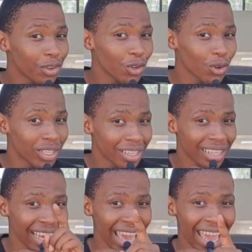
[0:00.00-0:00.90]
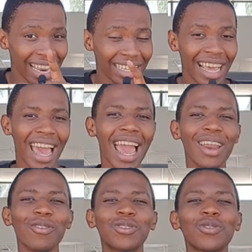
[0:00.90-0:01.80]
video until the end,
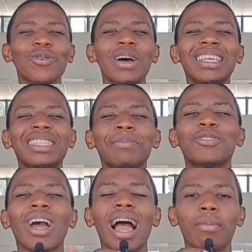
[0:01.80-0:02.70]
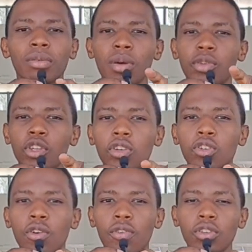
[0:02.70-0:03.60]
and also subscribe. Remember to share
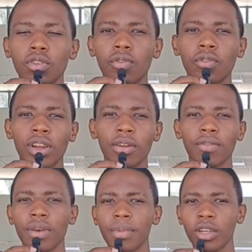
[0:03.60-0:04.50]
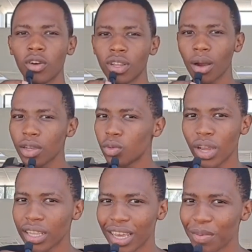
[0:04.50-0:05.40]
to your friends or family. Otherwise, you
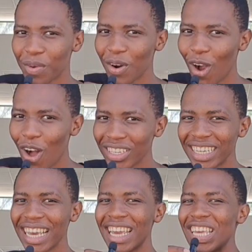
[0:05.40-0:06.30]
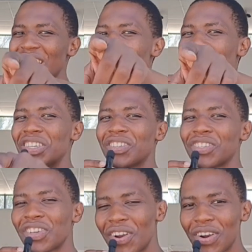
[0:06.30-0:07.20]
can't get more cars. Yes,
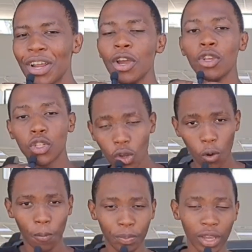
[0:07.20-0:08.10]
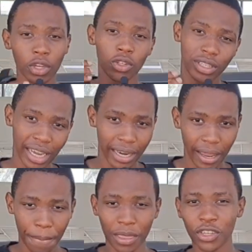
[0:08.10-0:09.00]
sir. So, today,
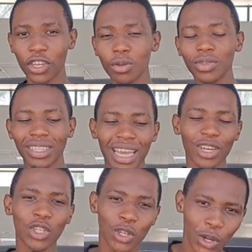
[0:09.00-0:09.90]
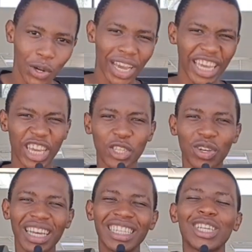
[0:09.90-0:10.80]
we decided to cook and get you
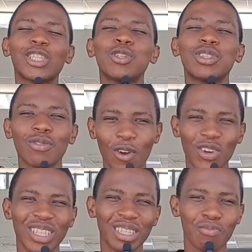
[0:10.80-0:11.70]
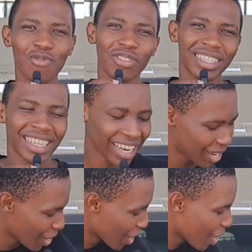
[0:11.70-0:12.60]
guys an exclusive content in Fontaine.
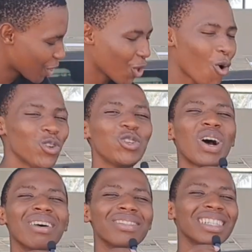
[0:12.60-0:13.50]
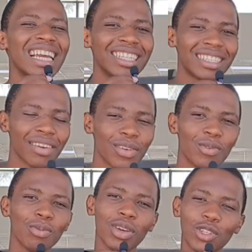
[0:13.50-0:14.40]
The all new Haval H7.
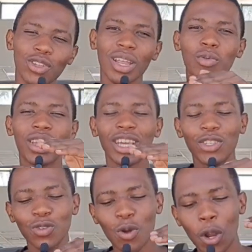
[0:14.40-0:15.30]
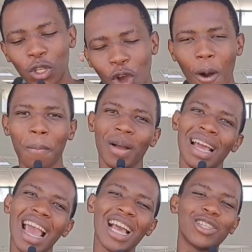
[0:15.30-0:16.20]
We made sure that we get you top
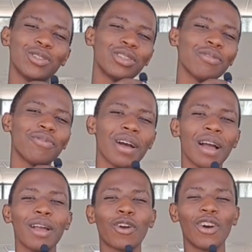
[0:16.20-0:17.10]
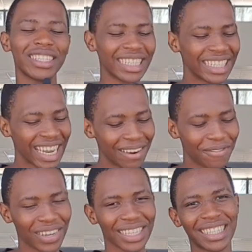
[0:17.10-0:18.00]
exclusive content in
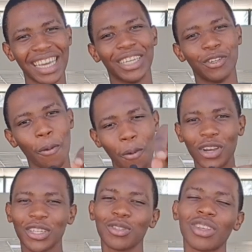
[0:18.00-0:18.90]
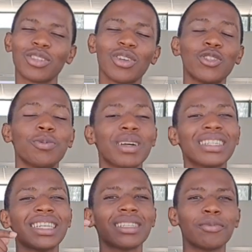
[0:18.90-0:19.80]
Free State. Your boy James. That's why you must
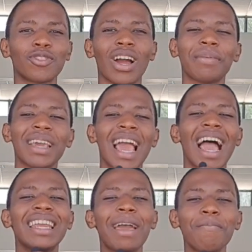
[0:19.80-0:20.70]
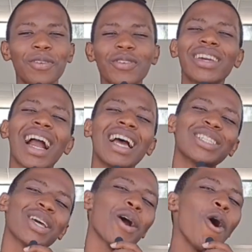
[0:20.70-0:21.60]
stay subscribed. And Happy New Year,
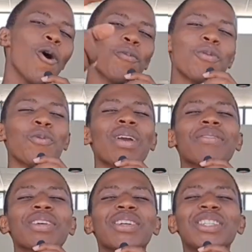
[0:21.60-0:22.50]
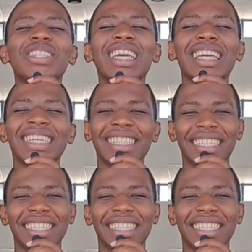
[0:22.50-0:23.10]
guys. Hope we have a good day.